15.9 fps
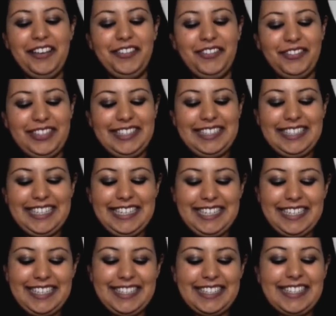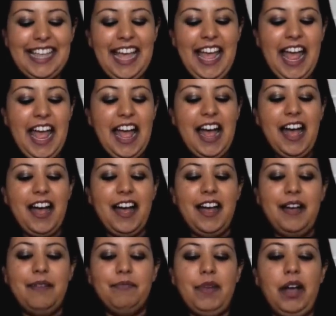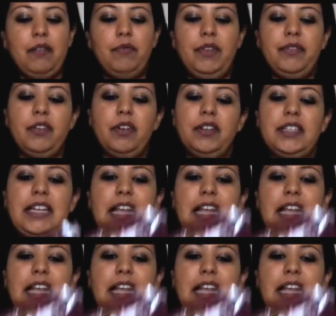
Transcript: for dinners, you've got